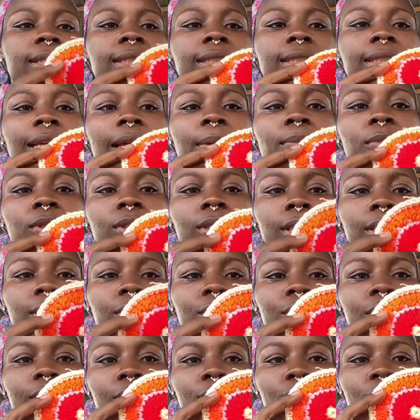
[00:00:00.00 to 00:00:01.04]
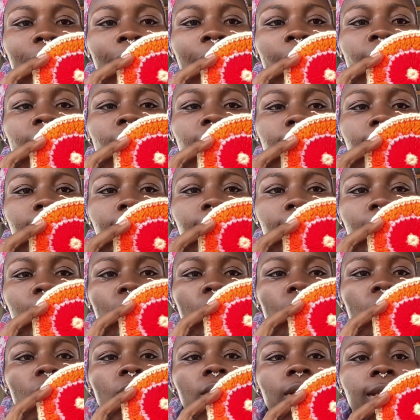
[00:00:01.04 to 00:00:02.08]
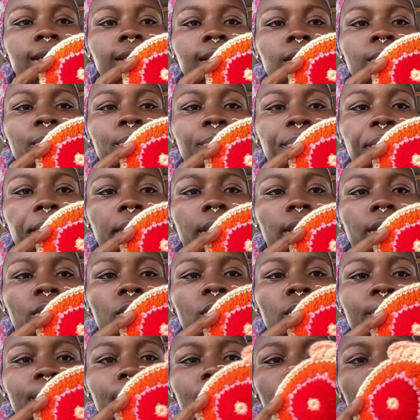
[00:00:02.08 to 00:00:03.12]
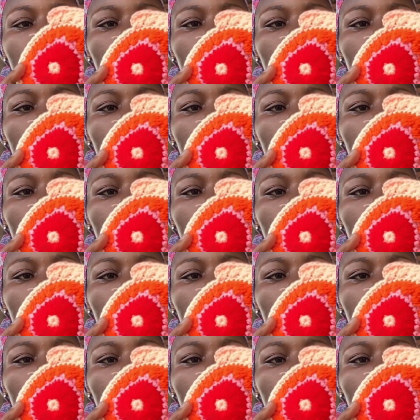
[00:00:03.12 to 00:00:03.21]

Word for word: simultaneously you can't really see the color isn't picking up